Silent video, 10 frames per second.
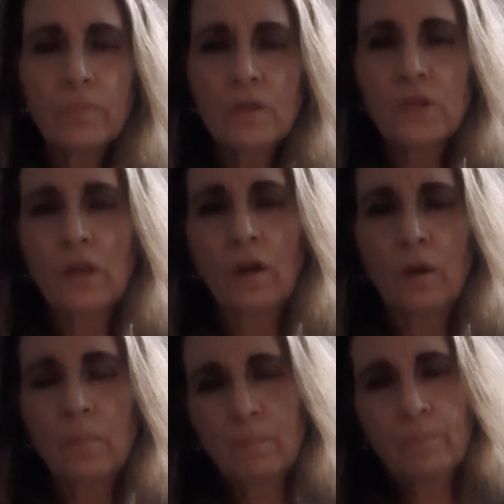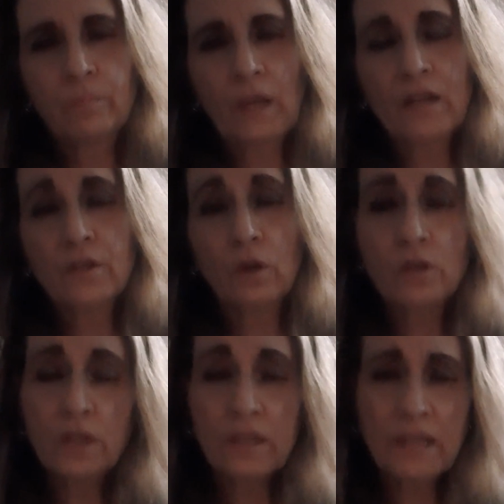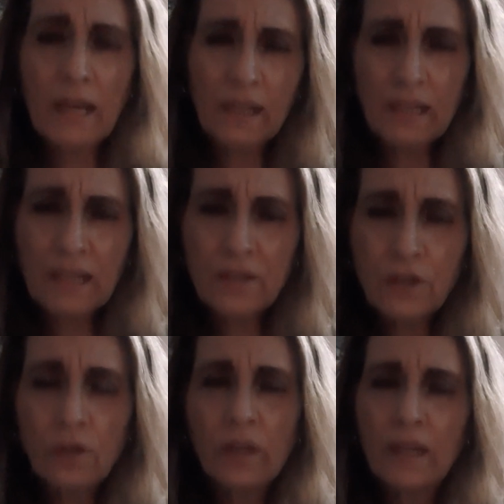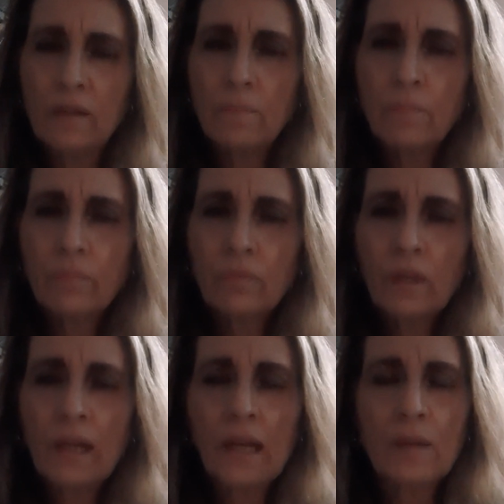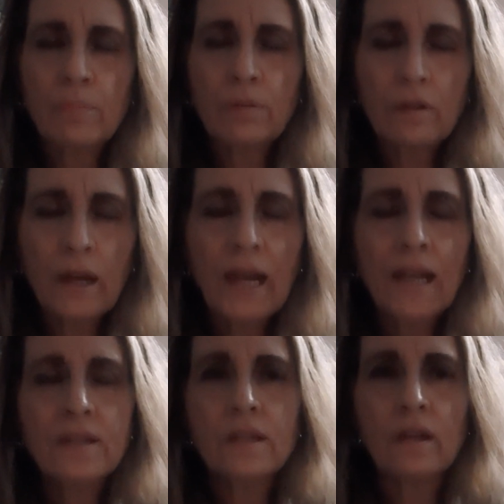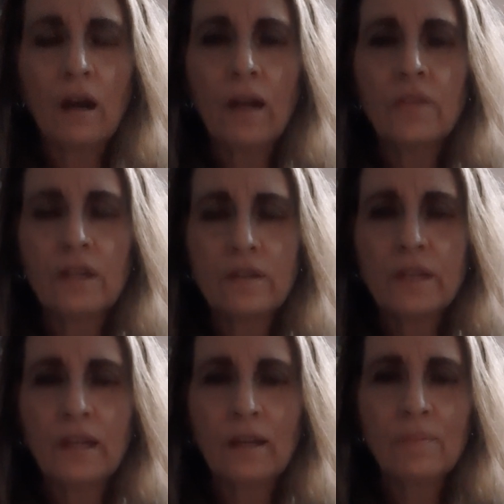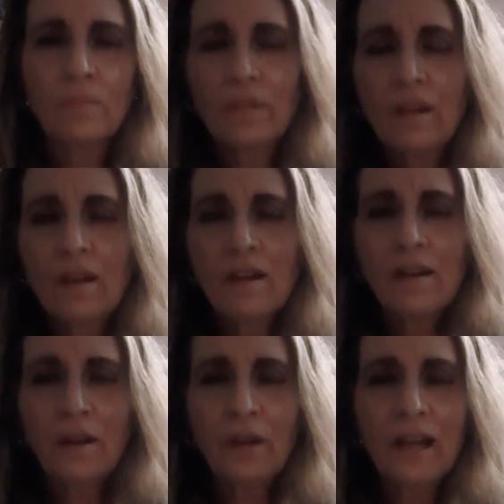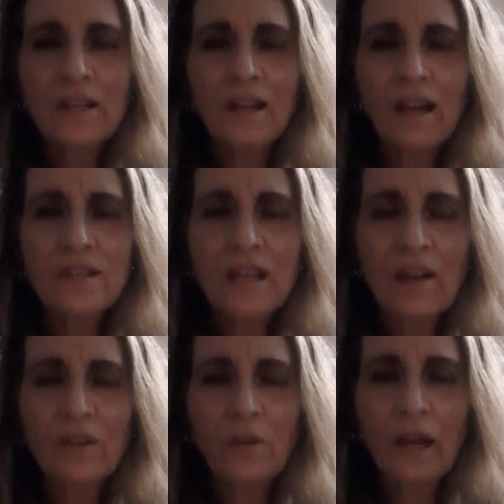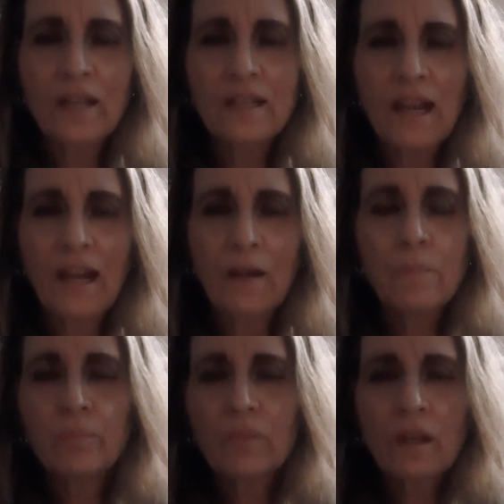So I told you to take heed to it, and I pray to God that you did. All right, you guys, have a great day.